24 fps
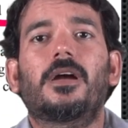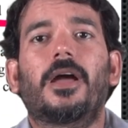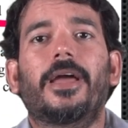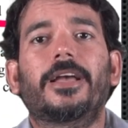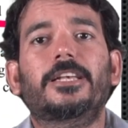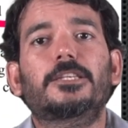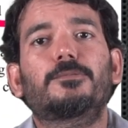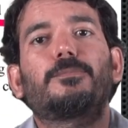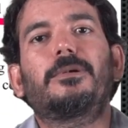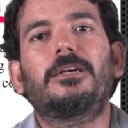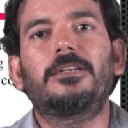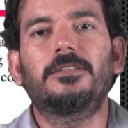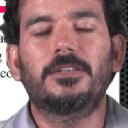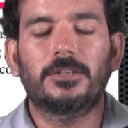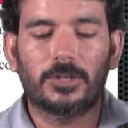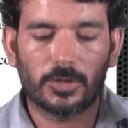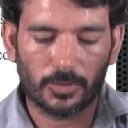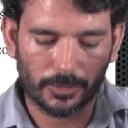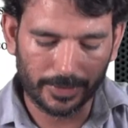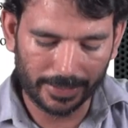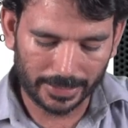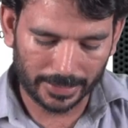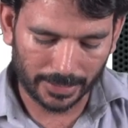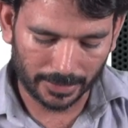expenditure you
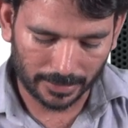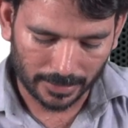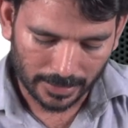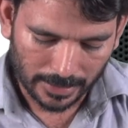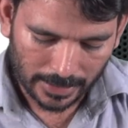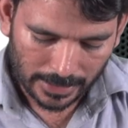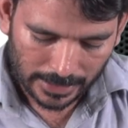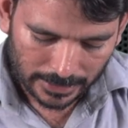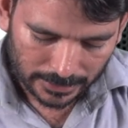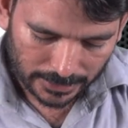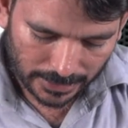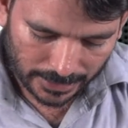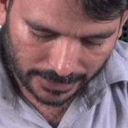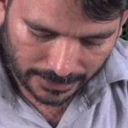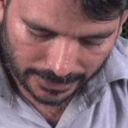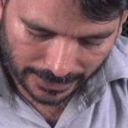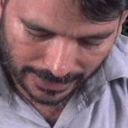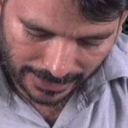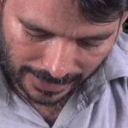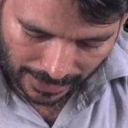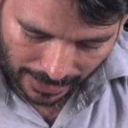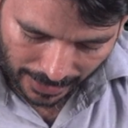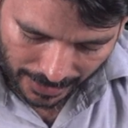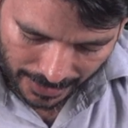have incurred? See,
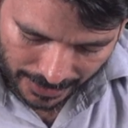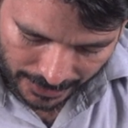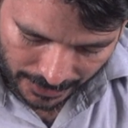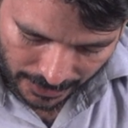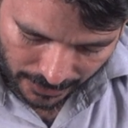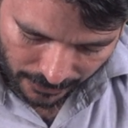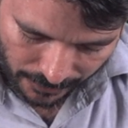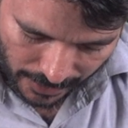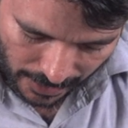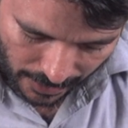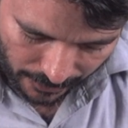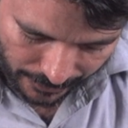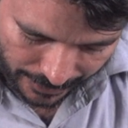till R&D we have